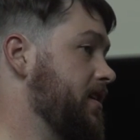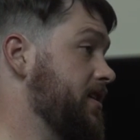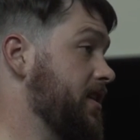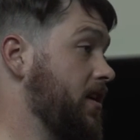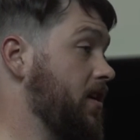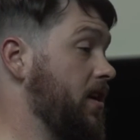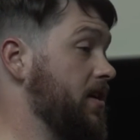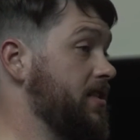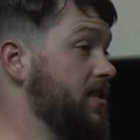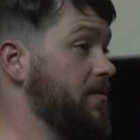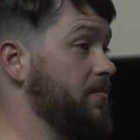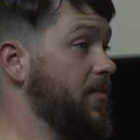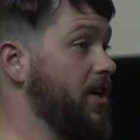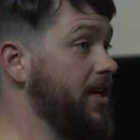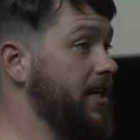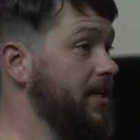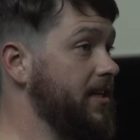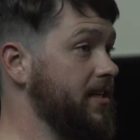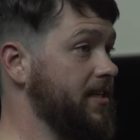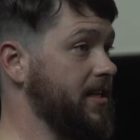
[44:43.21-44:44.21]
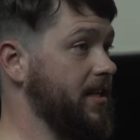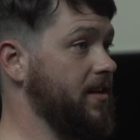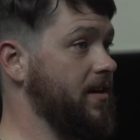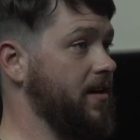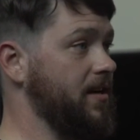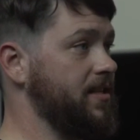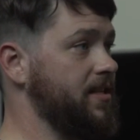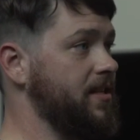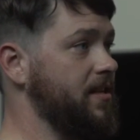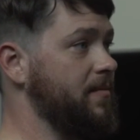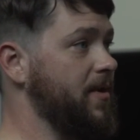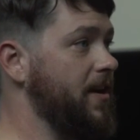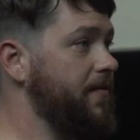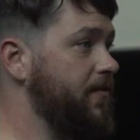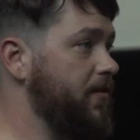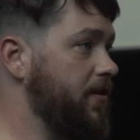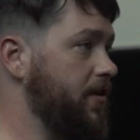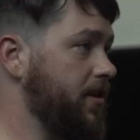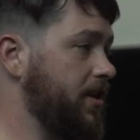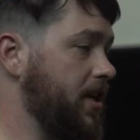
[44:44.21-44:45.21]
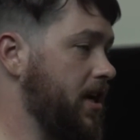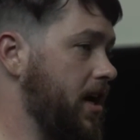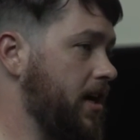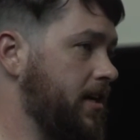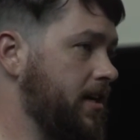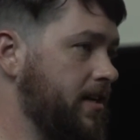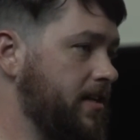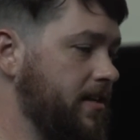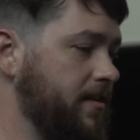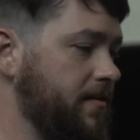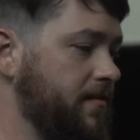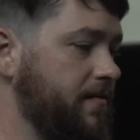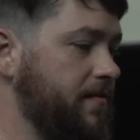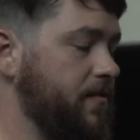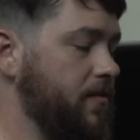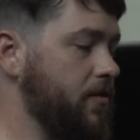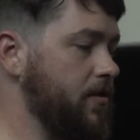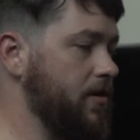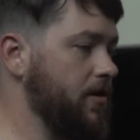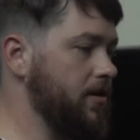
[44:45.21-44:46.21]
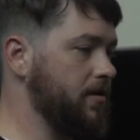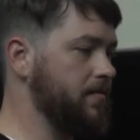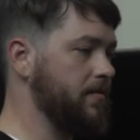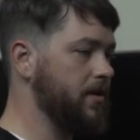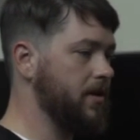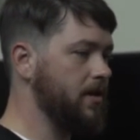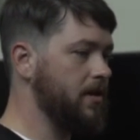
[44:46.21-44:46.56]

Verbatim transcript: Does it cost them money? Does it cost them effort, cognitive or